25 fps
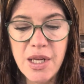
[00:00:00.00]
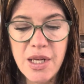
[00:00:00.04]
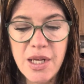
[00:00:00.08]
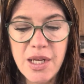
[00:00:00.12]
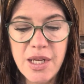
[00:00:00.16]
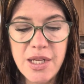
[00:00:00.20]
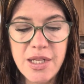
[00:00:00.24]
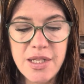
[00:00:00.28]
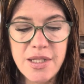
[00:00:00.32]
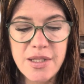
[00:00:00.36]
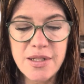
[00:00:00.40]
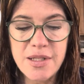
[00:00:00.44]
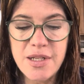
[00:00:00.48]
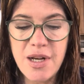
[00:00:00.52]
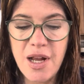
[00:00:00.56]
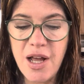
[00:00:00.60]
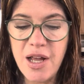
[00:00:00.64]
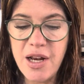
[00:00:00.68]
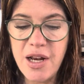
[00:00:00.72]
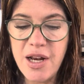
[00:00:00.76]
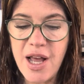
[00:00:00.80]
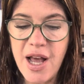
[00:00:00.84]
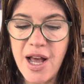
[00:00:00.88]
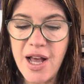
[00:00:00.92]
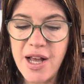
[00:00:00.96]
It does
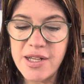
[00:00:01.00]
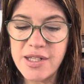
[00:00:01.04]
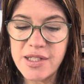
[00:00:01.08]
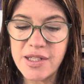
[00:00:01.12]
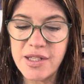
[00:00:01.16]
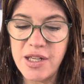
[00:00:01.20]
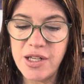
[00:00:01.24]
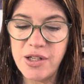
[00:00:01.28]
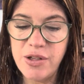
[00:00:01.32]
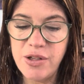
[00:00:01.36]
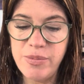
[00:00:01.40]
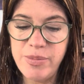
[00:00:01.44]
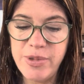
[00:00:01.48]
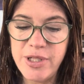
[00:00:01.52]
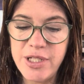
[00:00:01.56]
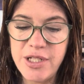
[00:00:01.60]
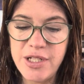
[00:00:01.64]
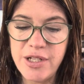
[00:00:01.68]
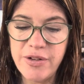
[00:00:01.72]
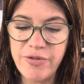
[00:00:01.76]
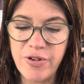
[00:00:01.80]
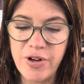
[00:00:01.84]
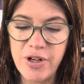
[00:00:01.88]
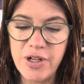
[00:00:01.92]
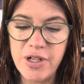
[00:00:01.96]
not ask that you be
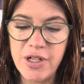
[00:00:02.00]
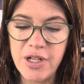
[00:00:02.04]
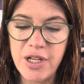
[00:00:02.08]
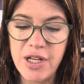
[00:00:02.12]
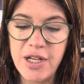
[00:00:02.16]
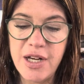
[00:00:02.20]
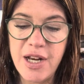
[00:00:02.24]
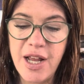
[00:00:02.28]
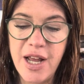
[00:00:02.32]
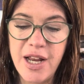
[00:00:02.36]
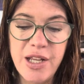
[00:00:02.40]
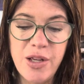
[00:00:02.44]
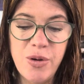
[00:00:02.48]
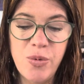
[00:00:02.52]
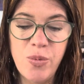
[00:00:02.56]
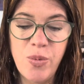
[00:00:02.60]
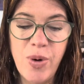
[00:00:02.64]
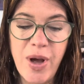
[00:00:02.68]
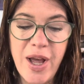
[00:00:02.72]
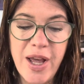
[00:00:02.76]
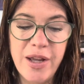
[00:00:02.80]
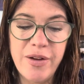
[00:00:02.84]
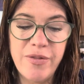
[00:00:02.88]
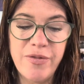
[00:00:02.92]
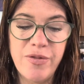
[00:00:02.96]
different in any
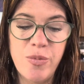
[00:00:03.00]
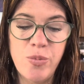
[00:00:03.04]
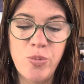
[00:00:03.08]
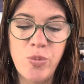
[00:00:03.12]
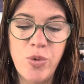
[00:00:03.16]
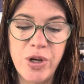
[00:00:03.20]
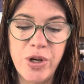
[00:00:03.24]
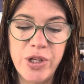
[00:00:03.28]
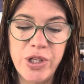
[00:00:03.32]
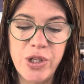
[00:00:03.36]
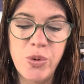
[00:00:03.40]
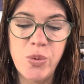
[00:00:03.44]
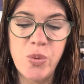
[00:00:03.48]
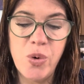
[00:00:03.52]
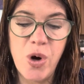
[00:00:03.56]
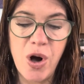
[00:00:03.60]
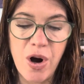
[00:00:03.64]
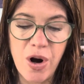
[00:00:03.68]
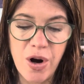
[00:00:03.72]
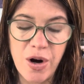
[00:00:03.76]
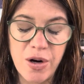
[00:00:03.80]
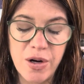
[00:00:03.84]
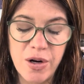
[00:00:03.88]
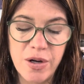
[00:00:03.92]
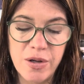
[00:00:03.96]
way from what you
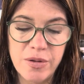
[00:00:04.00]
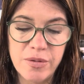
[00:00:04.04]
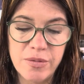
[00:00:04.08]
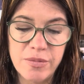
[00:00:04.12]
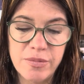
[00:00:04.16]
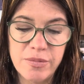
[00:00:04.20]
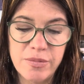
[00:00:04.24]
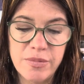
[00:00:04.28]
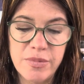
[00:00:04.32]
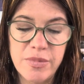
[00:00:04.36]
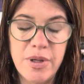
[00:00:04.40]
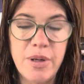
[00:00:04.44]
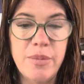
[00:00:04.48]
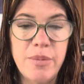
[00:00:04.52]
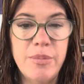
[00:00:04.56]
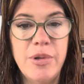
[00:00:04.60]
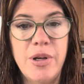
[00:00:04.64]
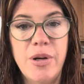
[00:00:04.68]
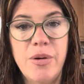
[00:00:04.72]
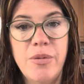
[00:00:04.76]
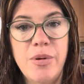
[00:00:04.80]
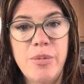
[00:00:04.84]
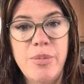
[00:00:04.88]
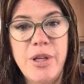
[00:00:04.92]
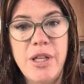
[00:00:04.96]
are. I'm going to
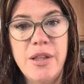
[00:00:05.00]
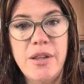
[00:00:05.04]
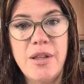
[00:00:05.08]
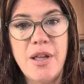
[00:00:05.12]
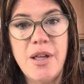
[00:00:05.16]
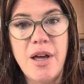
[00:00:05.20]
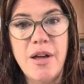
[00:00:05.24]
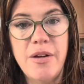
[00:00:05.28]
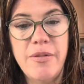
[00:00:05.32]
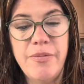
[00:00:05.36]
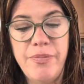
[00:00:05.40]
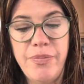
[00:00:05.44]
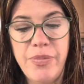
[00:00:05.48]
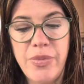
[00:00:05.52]
repeat that.